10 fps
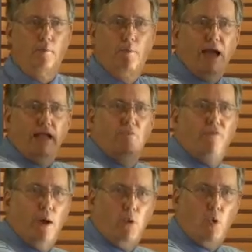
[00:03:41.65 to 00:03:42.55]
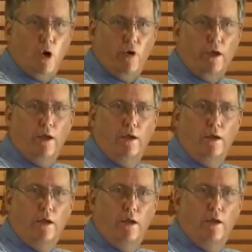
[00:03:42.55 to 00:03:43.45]
back in February
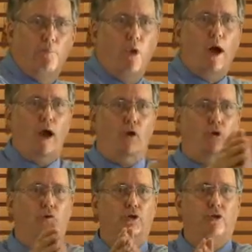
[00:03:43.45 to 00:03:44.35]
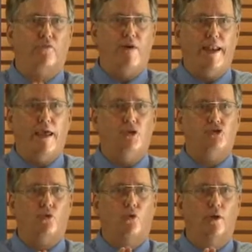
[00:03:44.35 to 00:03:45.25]
prior to the
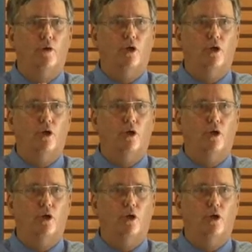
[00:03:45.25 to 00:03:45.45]
financial